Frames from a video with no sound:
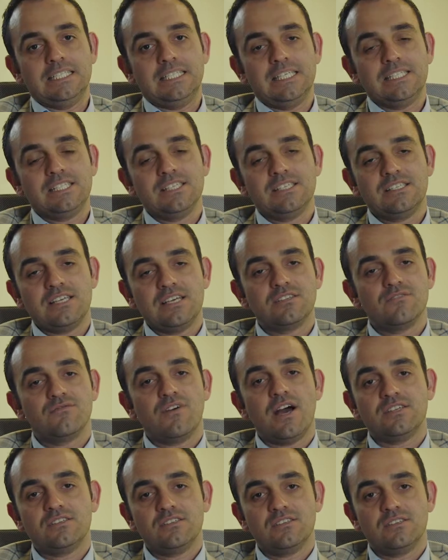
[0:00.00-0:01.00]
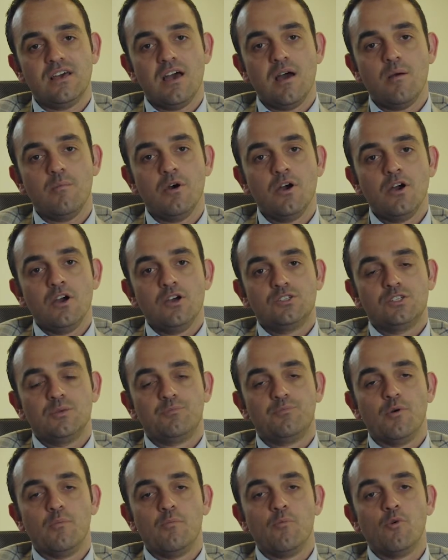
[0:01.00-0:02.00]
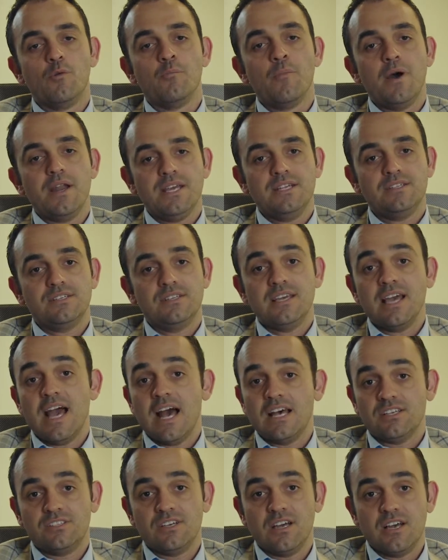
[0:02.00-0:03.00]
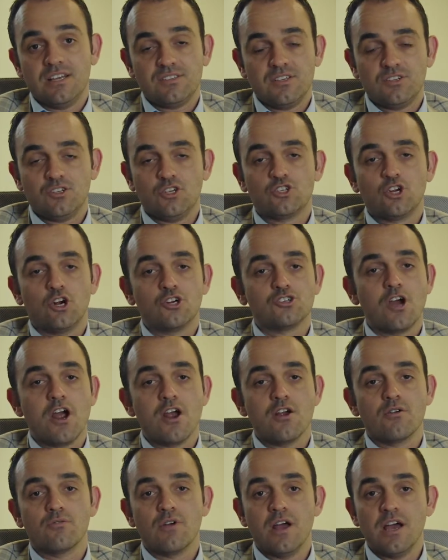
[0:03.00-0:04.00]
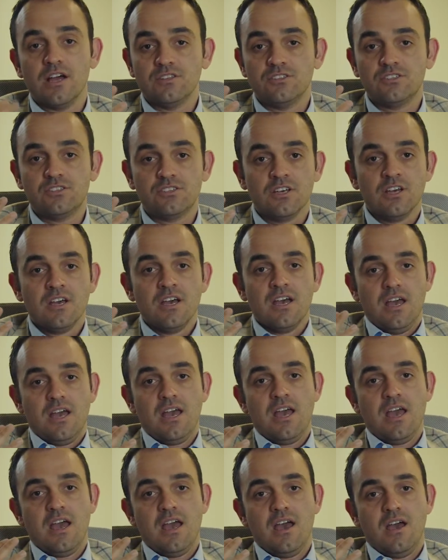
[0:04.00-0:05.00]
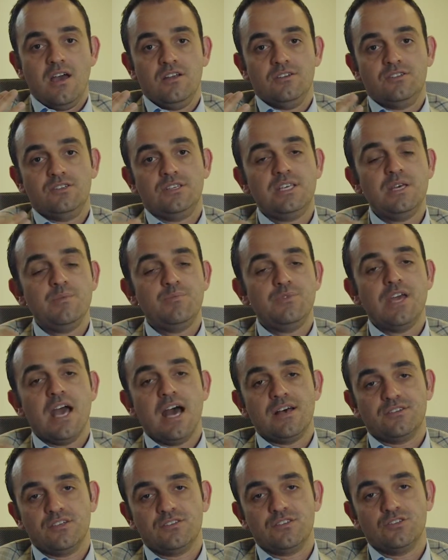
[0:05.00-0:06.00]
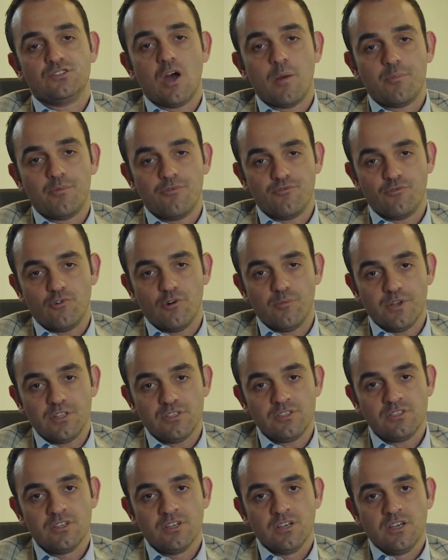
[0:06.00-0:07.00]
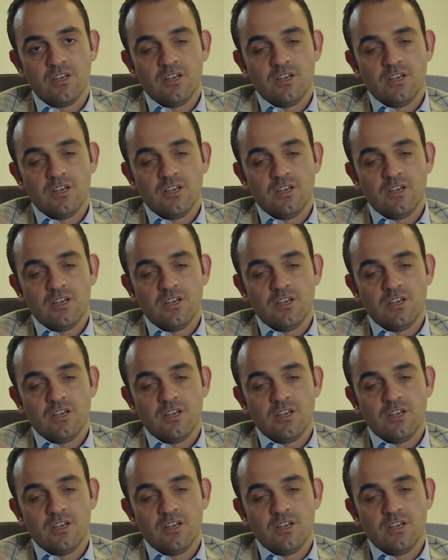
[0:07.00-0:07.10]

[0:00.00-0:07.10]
disincentivizes them to put more money into the assets and to charge higher rents and to keep the assets at top performance.